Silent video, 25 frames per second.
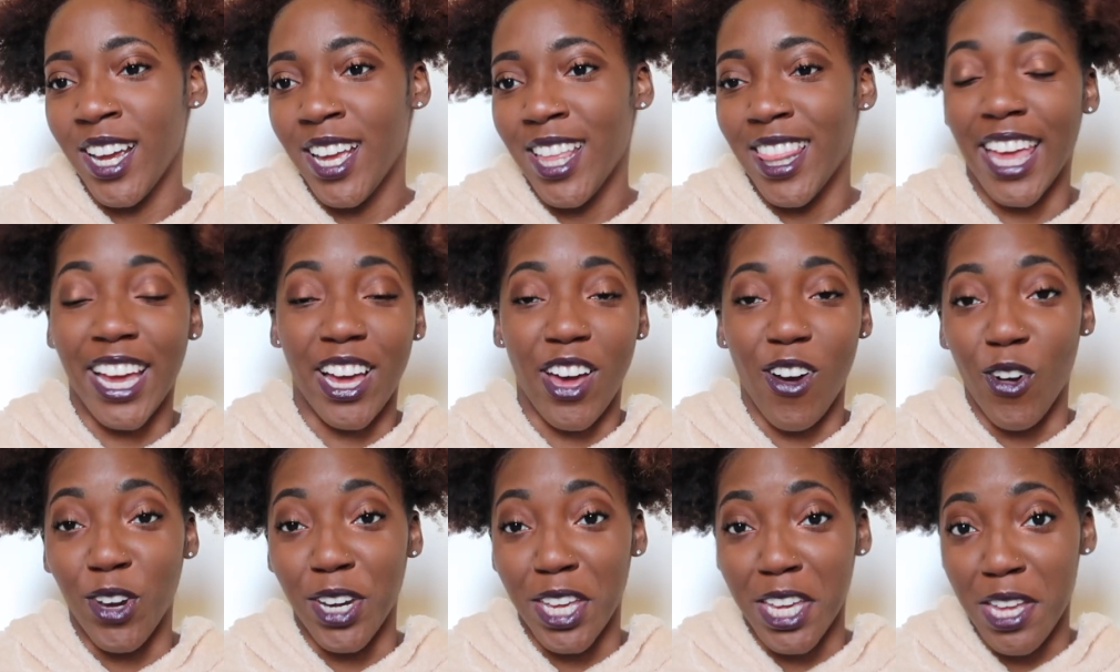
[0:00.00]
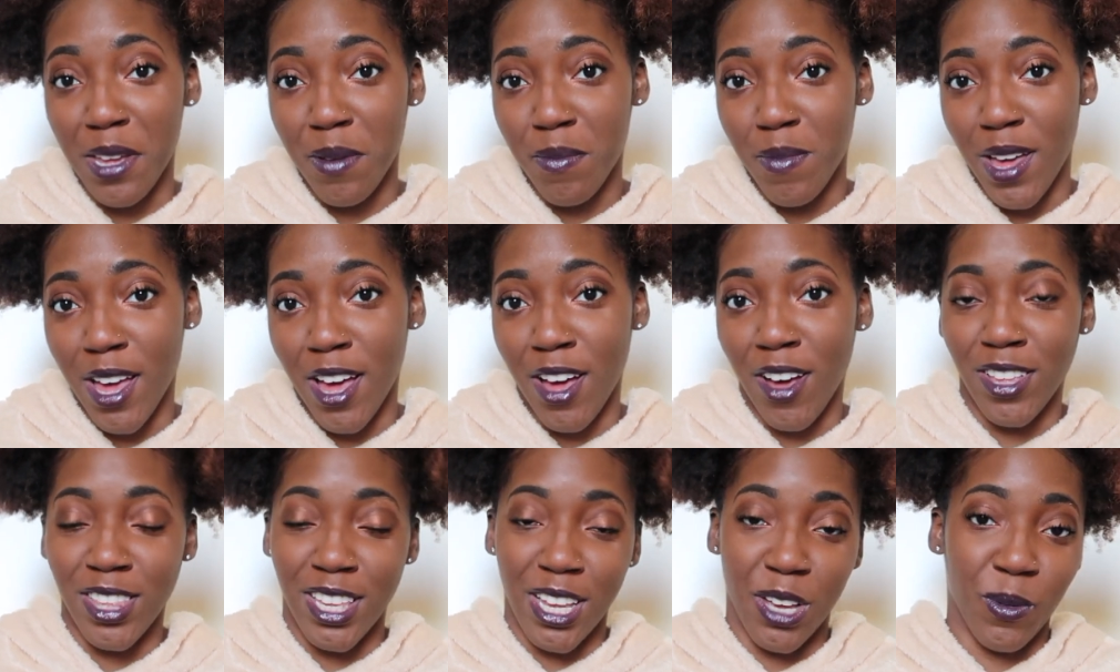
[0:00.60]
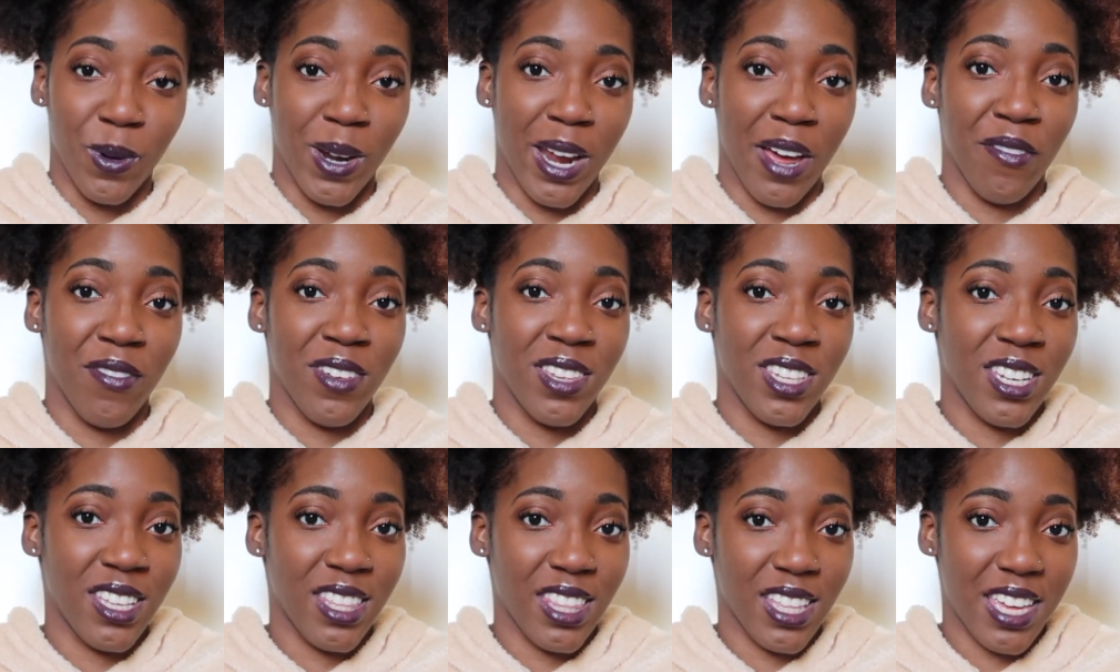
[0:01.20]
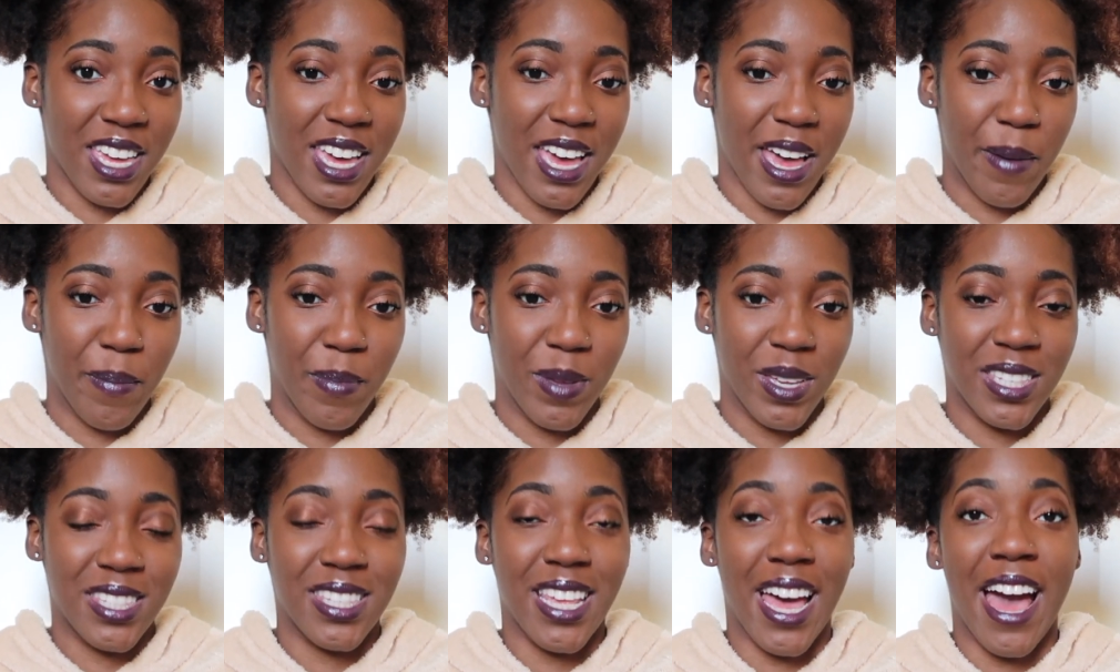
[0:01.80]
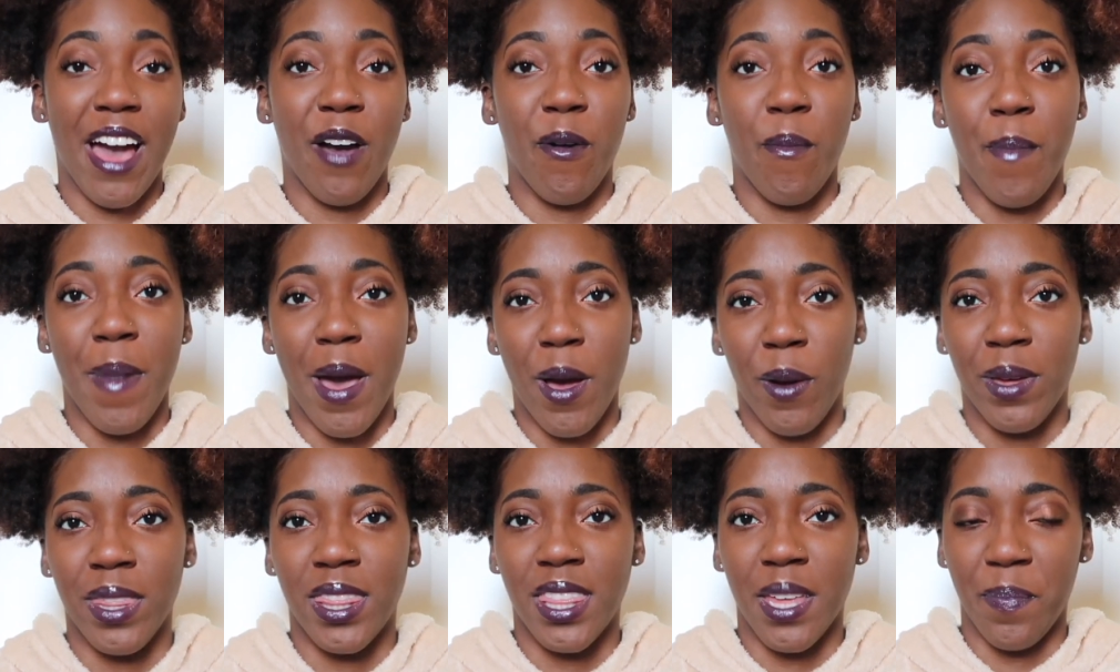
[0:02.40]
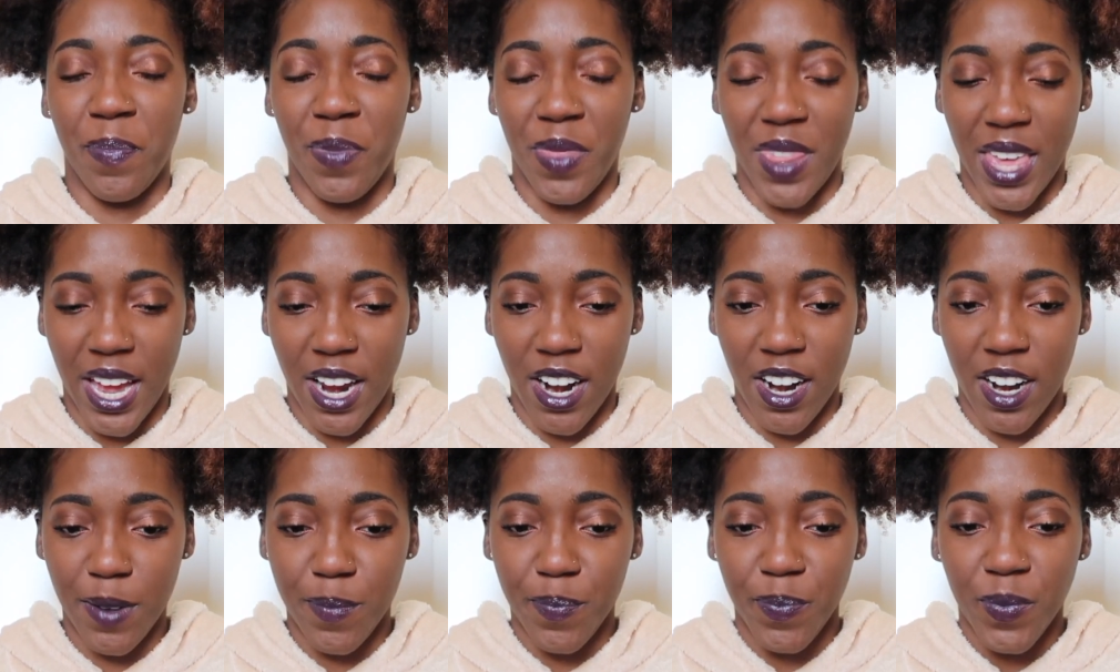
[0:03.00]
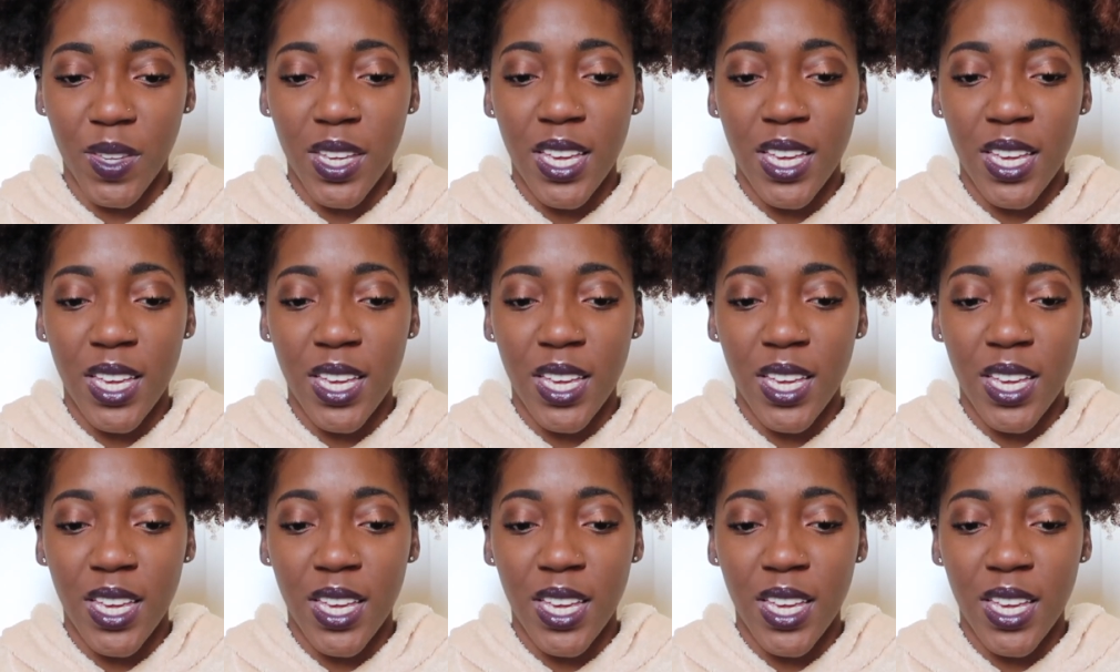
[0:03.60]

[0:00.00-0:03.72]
like, on email, and then when I visited the campus, I met with them there.